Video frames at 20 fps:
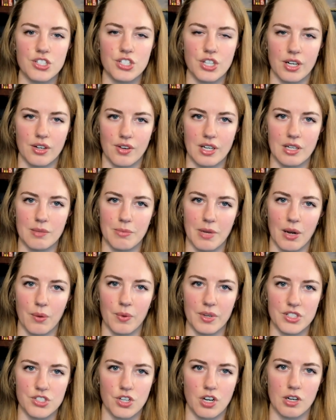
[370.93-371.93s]
generated by
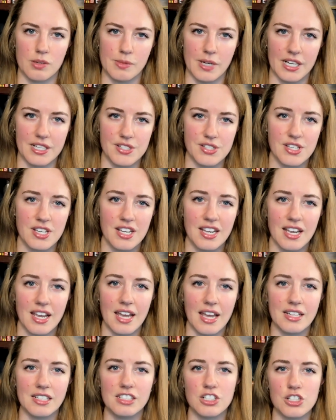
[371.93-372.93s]
wind turbines.
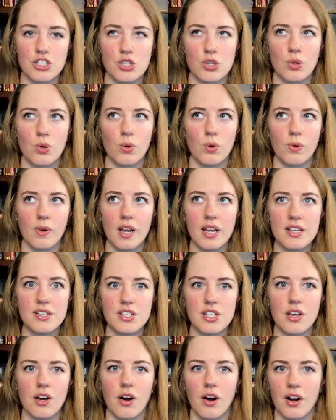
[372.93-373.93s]
And it is
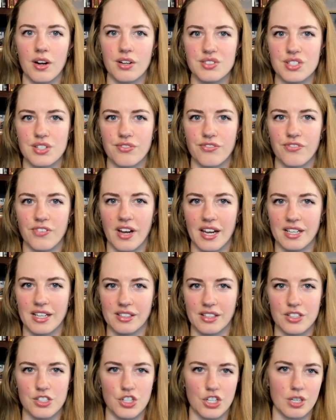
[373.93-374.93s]
crazy hard to find
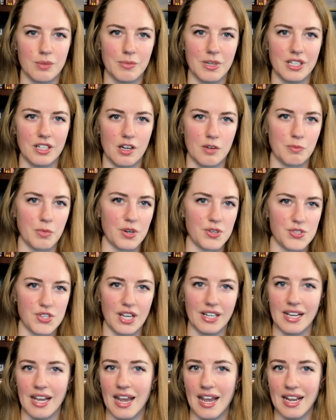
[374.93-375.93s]
legitimate numbers
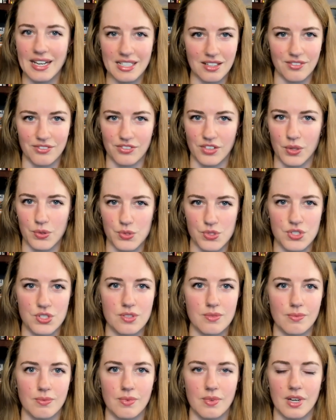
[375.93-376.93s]
on any of those
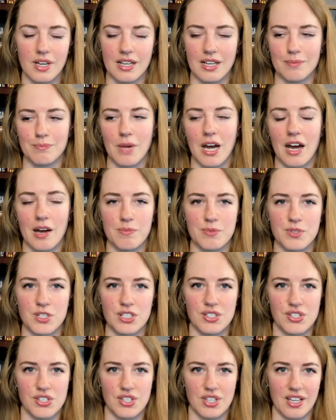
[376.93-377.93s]

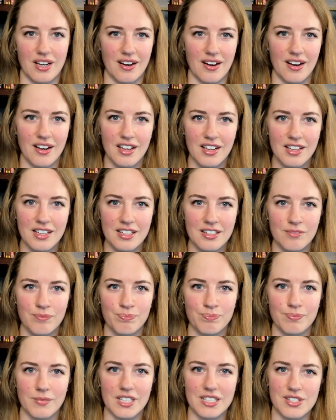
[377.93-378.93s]
options there.
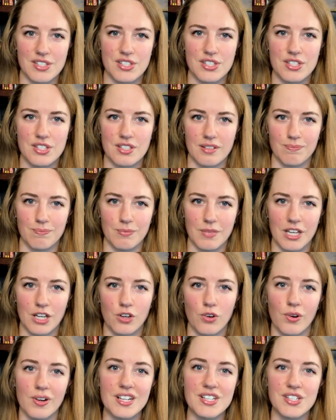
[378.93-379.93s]
It's
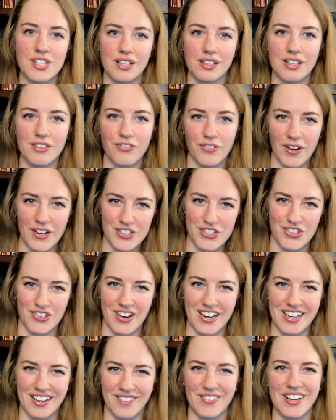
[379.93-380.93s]
increasingly
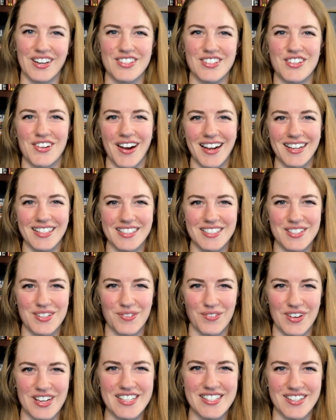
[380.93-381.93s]
frustrating when you're trying to do
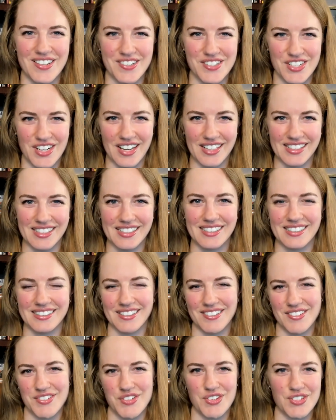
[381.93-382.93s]
research on it and
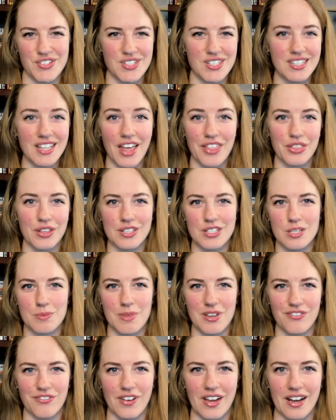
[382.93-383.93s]
there's just nothing to
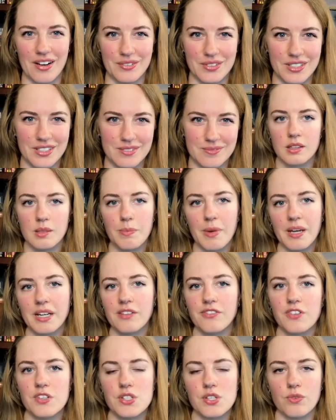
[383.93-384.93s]
be found. The
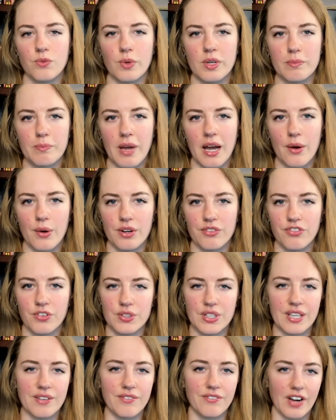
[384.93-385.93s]
benefits of wind power for
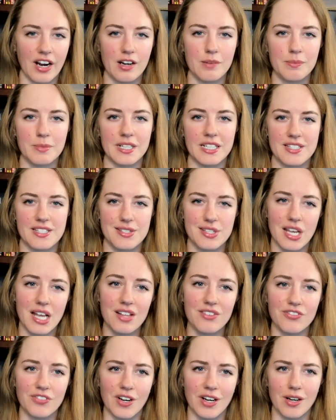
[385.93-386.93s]
the environment
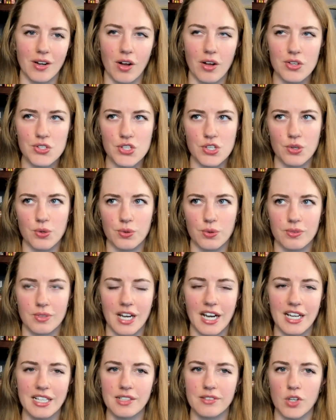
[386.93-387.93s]
itself are also
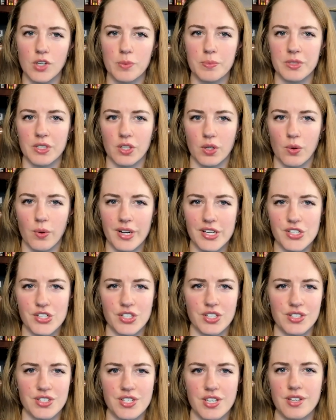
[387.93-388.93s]
kind of open to
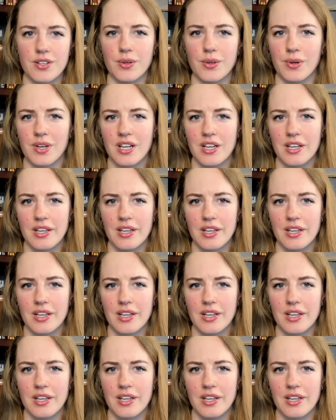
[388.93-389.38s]
question too.